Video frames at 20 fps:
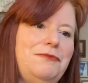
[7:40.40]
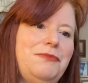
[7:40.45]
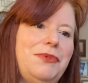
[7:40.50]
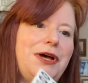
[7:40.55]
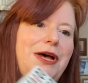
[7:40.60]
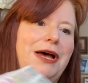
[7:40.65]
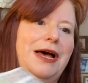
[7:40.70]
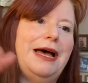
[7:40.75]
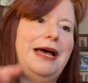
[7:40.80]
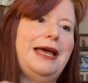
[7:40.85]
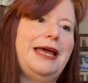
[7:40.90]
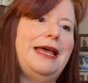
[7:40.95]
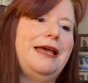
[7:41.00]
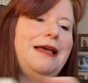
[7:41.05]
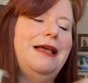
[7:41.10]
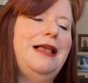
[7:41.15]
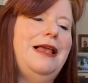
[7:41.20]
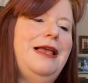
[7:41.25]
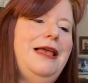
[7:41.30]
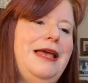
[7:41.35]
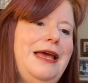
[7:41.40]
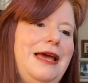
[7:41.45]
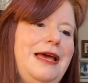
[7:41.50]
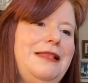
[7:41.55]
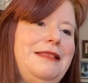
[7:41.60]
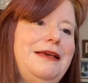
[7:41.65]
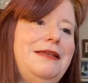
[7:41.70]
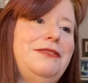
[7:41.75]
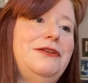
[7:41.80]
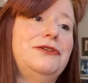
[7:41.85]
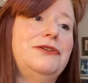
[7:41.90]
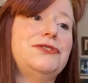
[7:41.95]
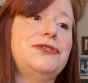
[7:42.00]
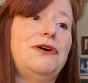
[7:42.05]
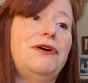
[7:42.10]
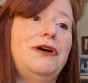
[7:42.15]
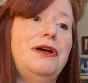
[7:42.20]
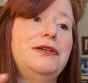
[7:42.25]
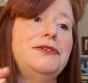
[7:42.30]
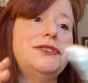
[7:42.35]
buy. And then there's
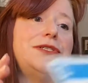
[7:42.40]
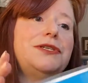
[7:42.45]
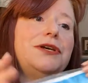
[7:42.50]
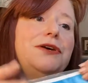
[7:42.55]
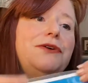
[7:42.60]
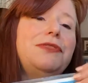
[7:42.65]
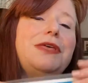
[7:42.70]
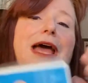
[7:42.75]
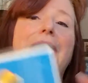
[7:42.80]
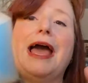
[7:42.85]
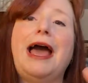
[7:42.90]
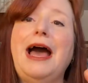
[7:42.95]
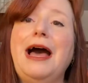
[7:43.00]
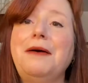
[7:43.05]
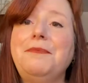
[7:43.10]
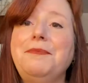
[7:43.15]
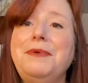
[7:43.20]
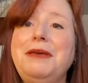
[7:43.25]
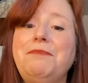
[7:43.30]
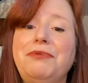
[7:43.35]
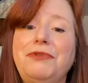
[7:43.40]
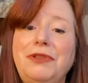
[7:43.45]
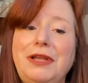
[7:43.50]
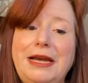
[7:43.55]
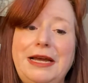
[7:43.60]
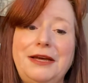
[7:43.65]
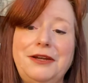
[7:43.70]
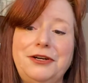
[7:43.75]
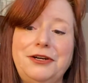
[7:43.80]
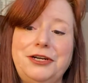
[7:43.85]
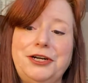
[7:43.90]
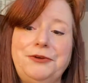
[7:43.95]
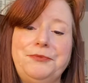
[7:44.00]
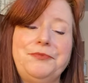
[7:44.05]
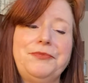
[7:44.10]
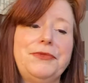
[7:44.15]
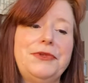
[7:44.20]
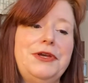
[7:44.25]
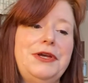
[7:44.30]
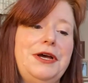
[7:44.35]
also the Happy Planner.
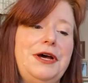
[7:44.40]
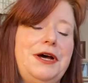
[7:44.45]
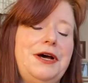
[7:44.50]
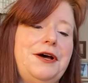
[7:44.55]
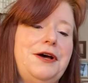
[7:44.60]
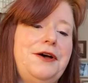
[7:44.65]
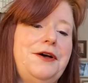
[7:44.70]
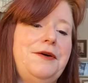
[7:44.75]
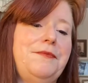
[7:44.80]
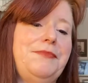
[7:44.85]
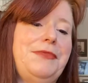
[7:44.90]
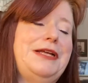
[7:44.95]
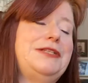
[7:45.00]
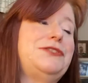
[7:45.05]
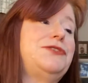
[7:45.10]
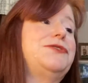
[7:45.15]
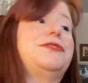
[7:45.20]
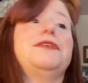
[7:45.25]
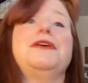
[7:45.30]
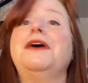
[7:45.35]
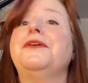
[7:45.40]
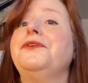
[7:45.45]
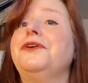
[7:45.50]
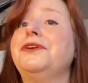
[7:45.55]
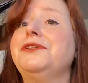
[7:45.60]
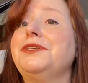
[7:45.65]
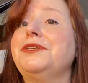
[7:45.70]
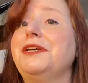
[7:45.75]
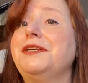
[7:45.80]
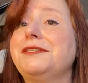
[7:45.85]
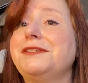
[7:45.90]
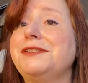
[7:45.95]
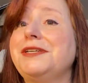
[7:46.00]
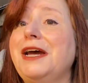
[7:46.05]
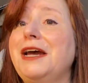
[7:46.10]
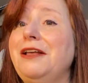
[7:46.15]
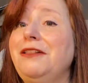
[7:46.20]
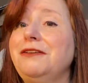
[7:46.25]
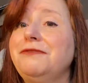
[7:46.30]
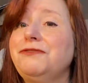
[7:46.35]
That's the other
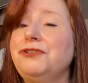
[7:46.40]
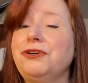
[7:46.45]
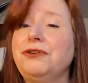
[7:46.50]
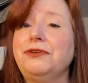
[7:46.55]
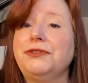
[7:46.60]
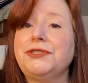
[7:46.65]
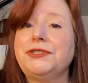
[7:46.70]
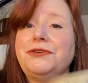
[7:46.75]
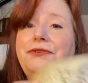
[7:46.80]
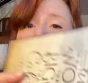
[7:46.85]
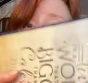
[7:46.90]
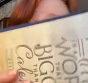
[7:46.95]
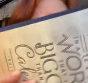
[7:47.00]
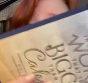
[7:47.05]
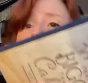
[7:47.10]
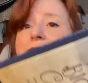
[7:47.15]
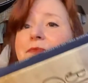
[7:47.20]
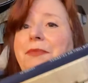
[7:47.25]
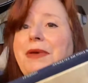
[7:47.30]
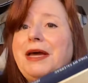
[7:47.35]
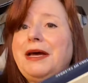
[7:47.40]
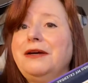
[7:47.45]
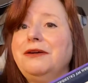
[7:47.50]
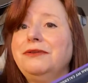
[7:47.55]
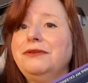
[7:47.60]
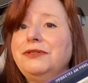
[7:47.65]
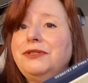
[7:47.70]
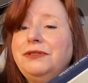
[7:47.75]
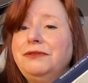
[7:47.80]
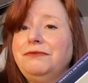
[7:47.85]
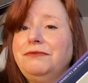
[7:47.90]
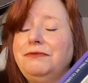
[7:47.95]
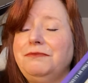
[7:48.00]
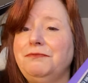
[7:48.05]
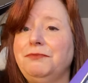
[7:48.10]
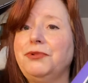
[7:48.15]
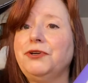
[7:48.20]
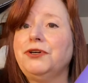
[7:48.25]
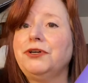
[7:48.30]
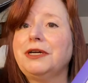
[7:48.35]
style of journals. So these are bound
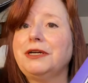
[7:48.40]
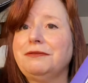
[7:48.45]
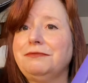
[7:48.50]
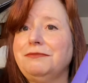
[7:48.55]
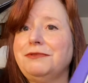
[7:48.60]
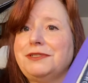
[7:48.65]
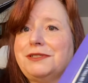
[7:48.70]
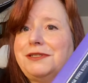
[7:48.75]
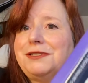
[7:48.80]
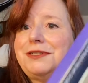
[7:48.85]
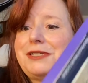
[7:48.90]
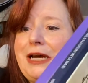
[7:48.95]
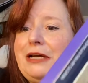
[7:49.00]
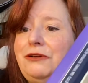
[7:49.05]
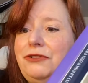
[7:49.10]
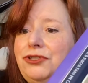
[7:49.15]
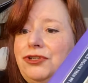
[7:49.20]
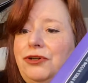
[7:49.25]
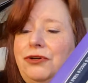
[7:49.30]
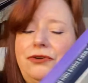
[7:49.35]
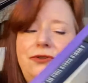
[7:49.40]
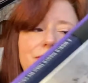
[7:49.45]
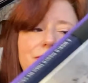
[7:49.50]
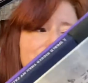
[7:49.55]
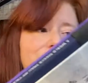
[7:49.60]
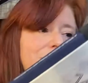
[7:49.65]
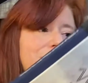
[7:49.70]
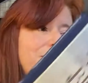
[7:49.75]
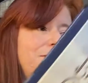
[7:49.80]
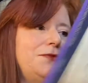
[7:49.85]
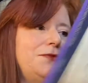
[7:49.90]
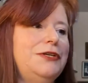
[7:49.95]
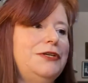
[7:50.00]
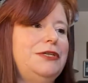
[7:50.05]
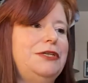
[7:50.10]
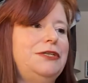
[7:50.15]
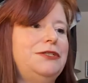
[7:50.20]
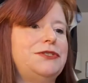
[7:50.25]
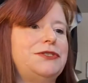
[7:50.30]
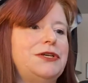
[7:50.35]
book style journals.
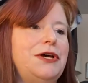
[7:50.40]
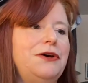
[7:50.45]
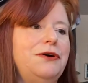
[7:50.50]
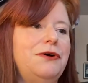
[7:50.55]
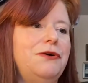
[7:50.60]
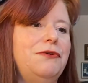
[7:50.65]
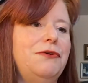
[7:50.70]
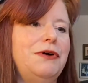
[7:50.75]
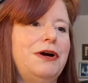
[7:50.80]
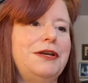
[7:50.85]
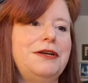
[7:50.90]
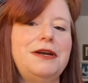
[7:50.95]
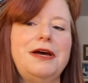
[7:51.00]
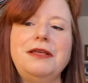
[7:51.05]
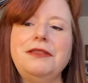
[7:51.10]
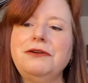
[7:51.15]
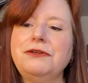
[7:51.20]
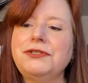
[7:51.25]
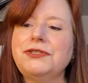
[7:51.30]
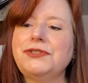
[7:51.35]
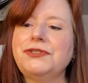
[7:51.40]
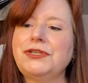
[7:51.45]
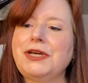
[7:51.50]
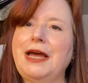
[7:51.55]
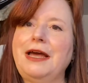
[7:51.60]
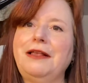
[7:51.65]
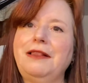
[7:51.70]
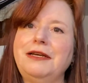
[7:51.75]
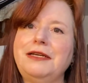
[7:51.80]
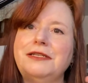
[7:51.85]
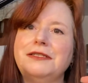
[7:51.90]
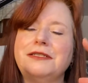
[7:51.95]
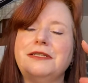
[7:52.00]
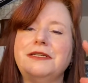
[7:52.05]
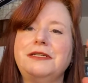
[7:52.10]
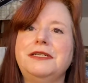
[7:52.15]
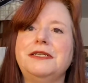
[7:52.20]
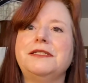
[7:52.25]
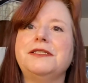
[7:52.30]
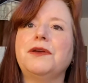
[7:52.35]
So another style is the
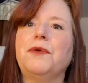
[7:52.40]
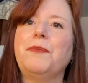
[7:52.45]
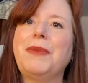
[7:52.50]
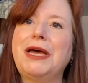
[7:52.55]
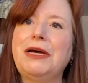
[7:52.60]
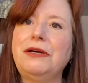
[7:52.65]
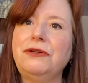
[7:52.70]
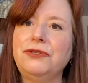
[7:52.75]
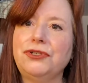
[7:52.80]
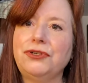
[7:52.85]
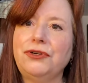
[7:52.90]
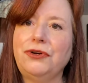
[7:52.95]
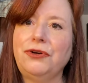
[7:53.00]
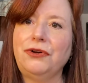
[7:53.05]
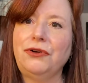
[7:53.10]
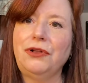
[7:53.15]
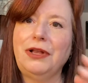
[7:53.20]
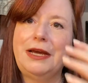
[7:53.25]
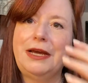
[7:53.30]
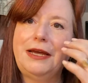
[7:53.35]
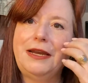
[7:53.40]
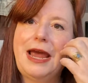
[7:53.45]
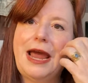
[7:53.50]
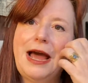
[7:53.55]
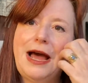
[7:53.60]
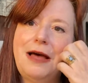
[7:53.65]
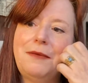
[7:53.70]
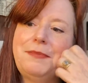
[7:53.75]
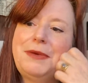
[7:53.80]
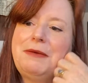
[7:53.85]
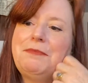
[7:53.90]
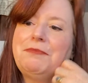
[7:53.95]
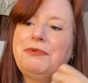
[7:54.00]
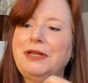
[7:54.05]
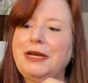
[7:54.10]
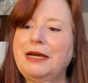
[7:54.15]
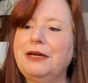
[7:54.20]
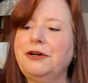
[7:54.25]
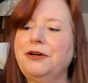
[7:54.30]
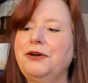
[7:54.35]
disc bound journal, and Happy
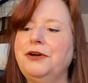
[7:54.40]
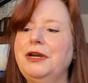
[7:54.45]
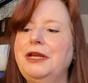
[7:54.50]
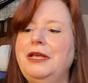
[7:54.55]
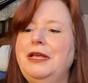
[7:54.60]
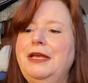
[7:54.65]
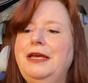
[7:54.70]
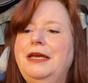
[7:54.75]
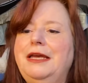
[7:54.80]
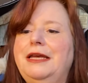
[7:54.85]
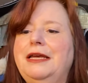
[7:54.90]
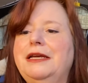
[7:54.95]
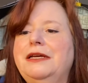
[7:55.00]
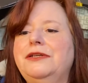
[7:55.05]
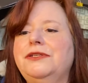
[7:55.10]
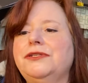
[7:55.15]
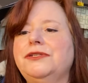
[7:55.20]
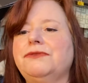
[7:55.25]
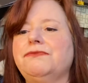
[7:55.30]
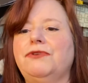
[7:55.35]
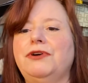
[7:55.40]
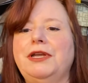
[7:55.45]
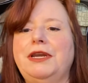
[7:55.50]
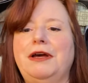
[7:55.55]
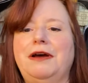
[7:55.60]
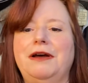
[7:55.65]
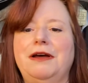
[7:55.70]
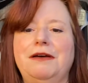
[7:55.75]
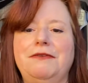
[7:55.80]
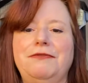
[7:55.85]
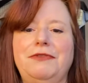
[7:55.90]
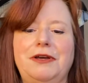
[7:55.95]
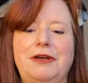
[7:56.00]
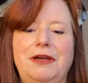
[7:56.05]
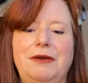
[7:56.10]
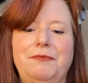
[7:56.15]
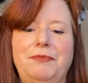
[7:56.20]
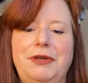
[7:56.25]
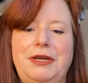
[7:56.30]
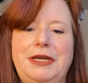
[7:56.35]
Planner is one of the
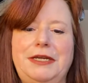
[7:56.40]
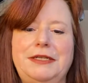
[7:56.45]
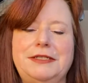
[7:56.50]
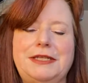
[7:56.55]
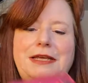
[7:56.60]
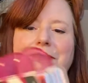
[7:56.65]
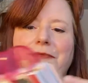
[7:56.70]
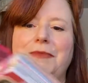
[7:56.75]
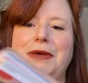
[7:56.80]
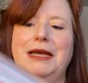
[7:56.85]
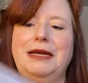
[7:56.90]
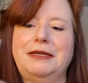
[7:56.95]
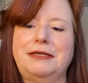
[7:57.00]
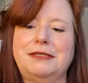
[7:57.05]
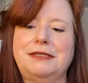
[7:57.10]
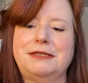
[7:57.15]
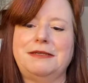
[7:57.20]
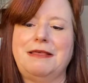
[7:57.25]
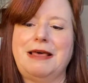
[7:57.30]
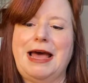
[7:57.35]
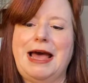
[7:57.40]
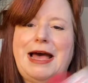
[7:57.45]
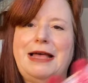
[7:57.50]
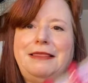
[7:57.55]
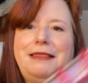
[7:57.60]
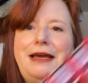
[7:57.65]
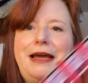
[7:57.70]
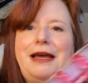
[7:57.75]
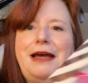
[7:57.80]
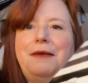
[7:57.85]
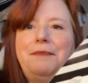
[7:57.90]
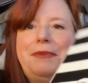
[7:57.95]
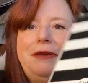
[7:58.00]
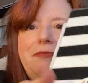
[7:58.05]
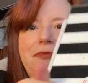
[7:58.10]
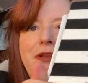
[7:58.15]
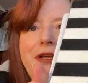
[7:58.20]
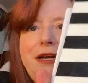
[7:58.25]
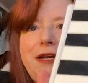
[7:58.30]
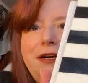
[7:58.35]
companies that makes that, the
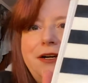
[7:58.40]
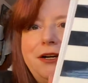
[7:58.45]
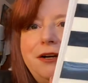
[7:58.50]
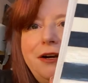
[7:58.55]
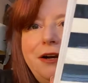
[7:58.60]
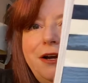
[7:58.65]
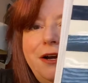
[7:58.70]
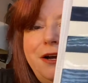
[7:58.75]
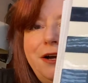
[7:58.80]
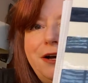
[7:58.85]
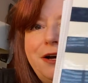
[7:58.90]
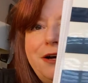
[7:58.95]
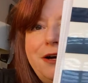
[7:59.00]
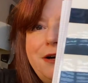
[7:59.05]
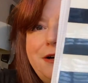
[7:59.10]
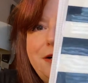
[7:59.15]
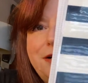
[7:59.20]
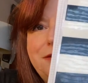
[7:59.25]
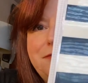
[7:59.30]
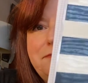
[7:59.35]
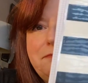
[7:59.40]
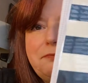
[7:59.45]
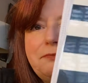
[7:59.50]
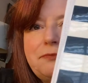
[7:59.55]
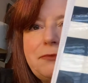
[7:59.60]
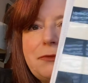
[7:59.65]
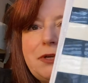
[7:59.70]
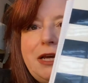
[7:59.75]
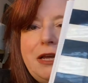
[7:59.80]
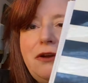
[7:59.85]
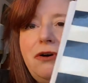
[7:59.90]
Happy Planner. And